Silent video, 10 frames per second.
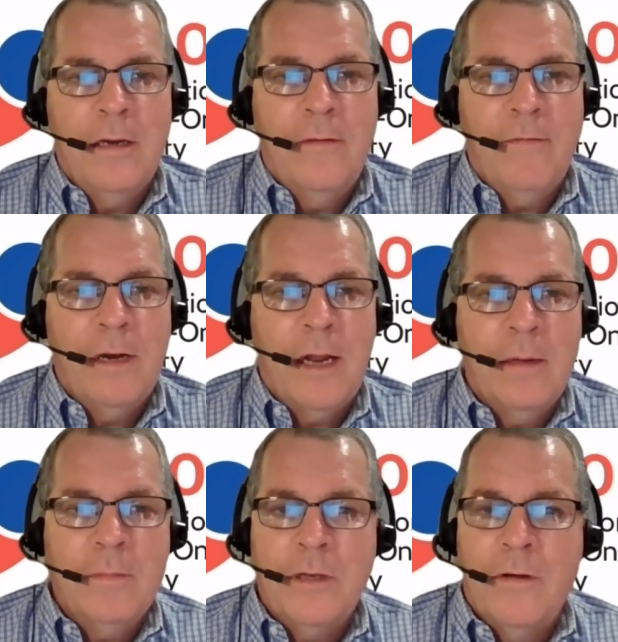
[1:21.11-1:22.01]
different
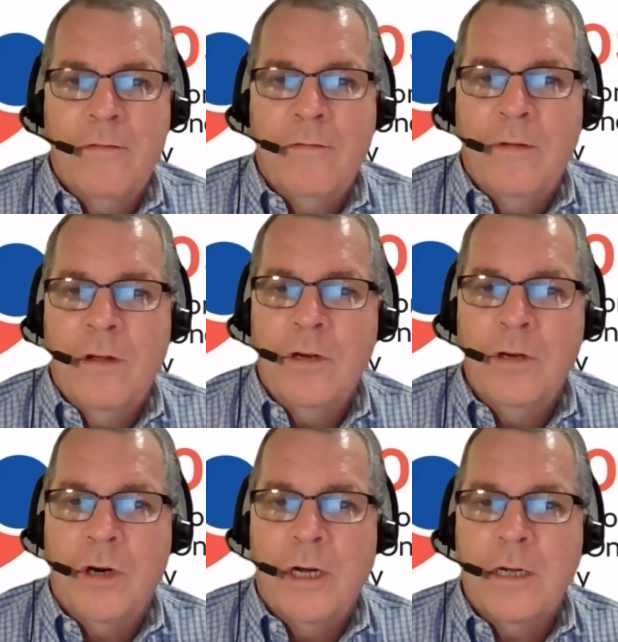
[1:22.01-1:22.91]
types of
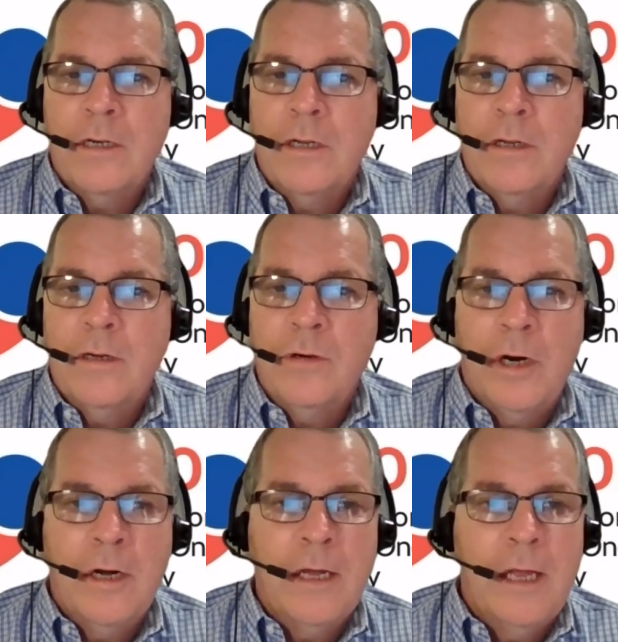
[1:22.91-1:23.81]
drug to
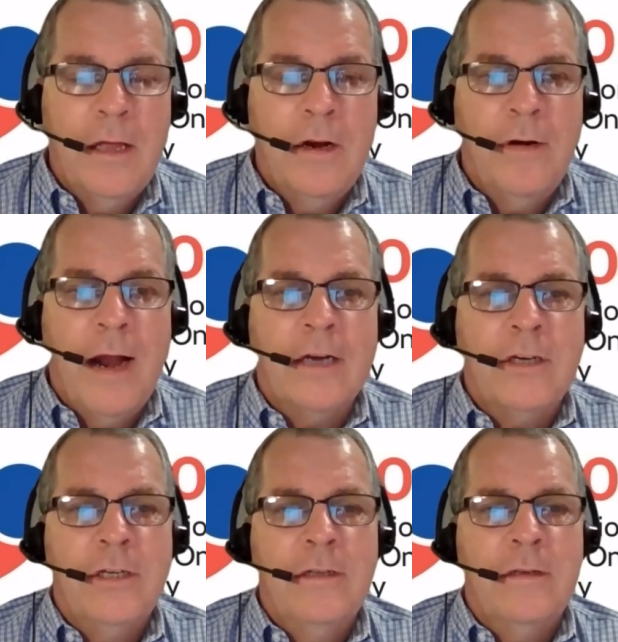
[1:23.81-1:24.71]
drug
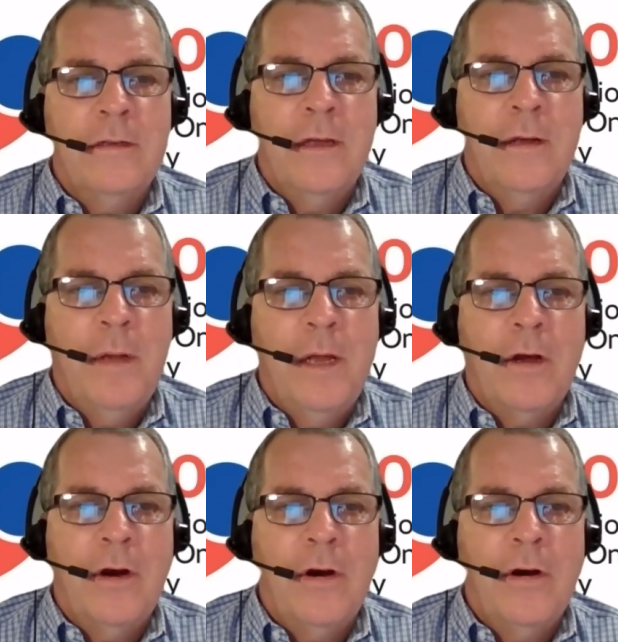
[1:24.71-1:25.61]
interactions that may
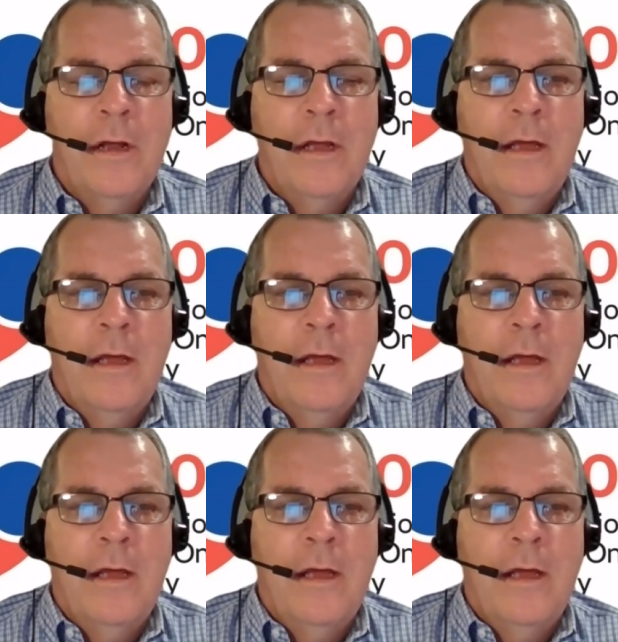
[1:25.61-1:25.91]
occur